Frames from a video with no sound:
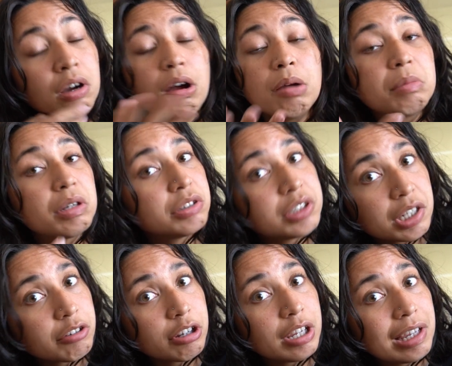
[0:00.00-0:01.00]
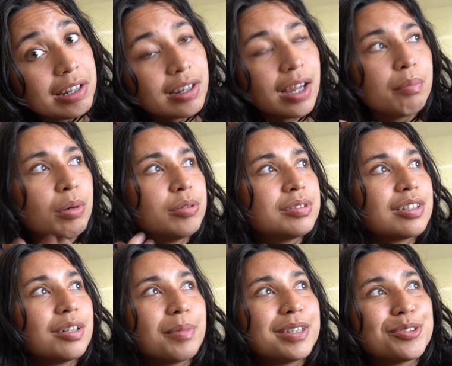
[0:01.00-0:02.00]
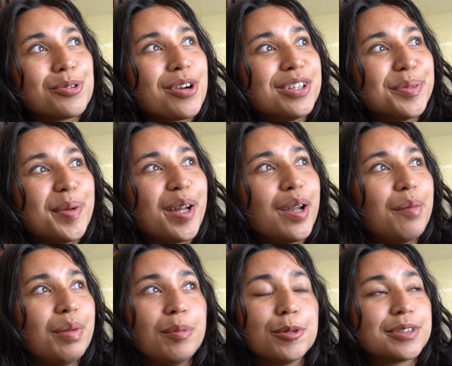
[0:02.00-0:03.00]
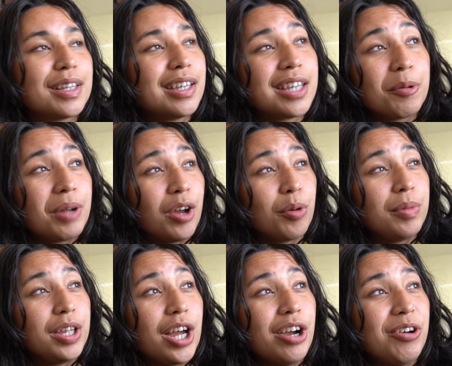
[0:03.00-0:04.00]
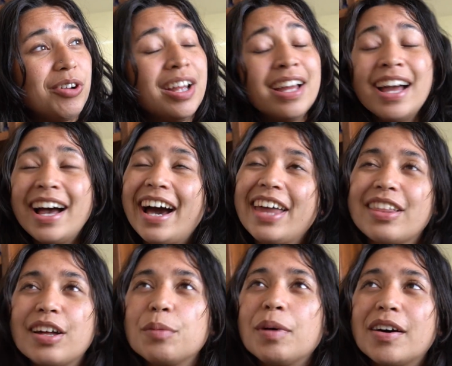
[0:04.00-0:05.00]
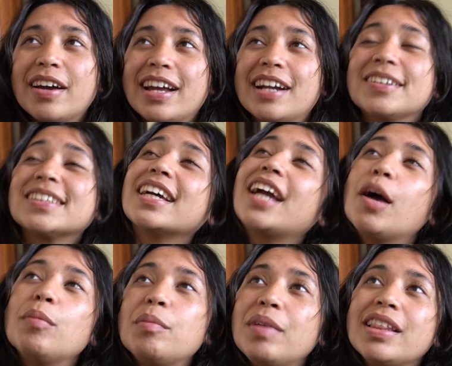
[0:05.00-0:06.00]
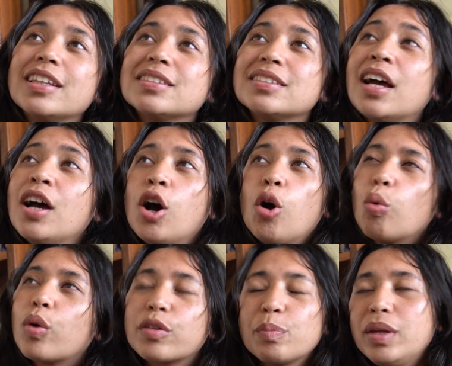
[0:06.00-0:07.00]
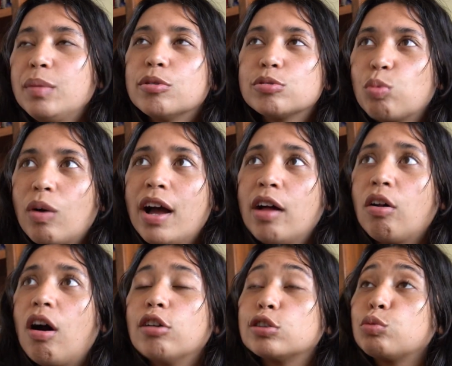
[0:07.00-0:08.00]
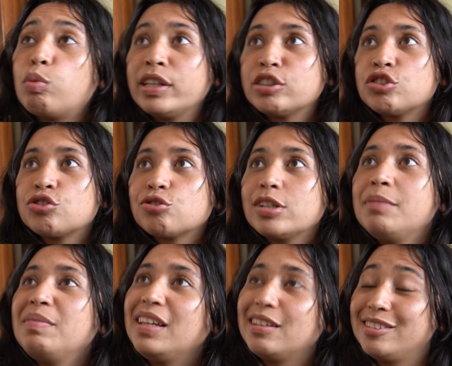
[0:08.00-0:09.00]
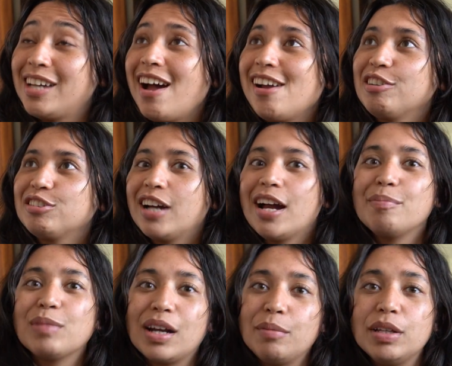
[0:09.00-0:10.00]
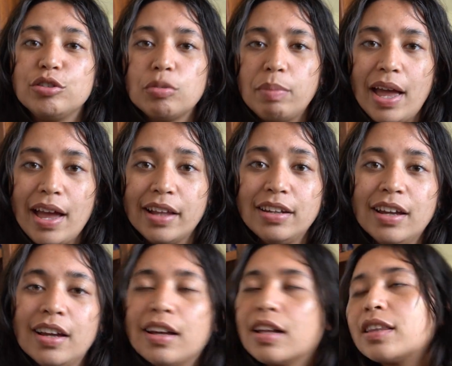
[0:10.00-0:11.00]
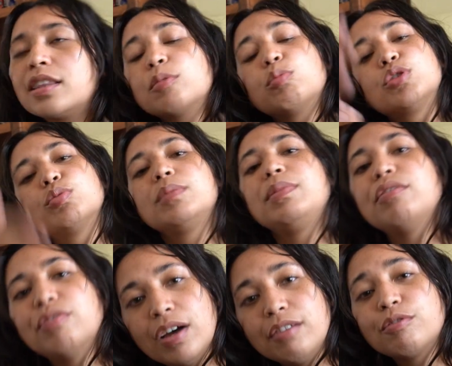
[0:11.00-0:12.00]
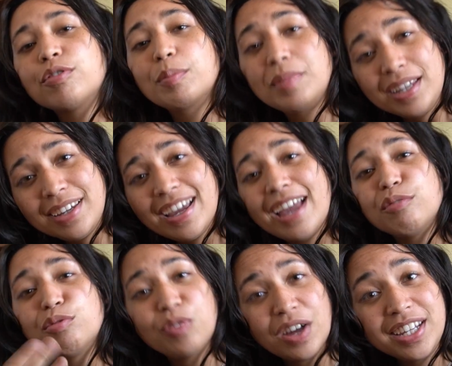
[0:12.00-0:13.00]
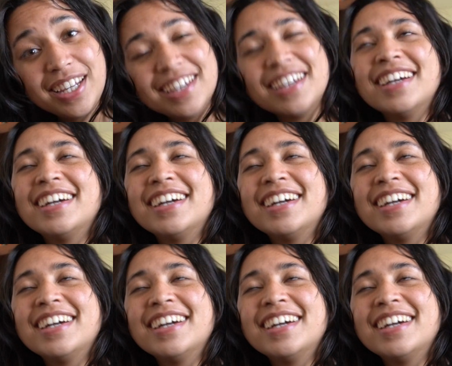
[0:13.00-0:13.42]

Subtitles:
I'm considering it. I posted on my stories about it. People said that they would help me out. I thought about it, and I was like, how am I gonna make this worth people's while? I'll Twitch stream the entire time that I'm in Japan, which would be fun for me and funny.